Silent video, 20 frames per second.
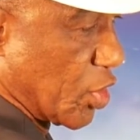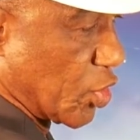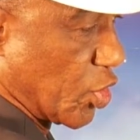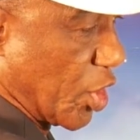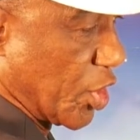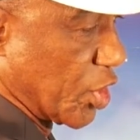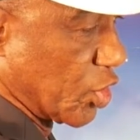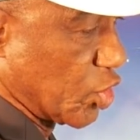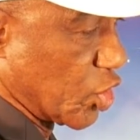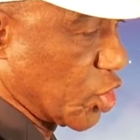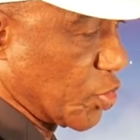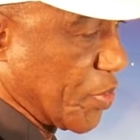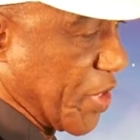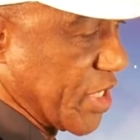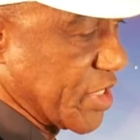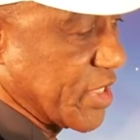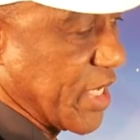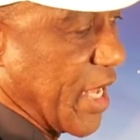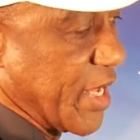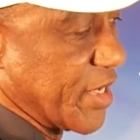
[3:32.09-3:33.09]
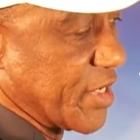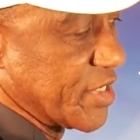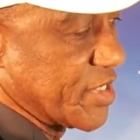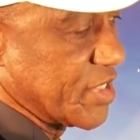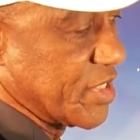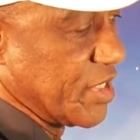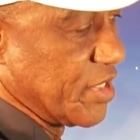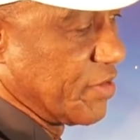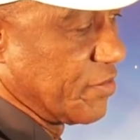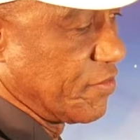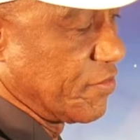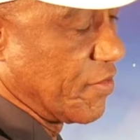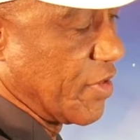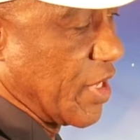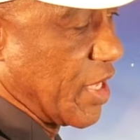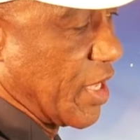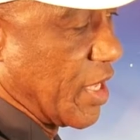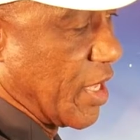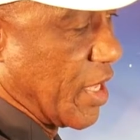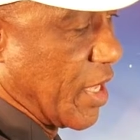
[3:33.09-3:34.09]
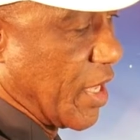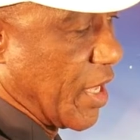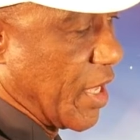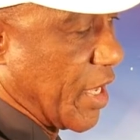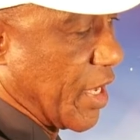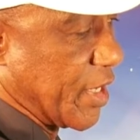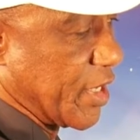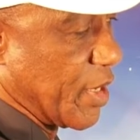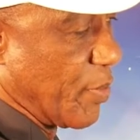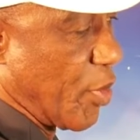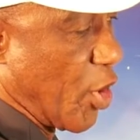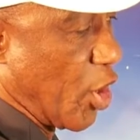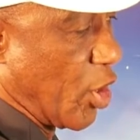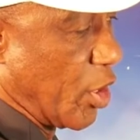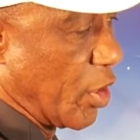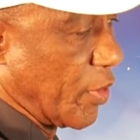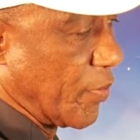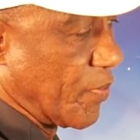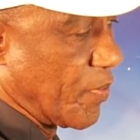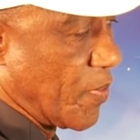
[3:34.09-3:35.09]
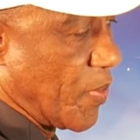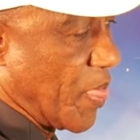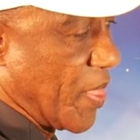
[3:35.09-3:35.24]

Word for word: run into space and receive uh, the ball.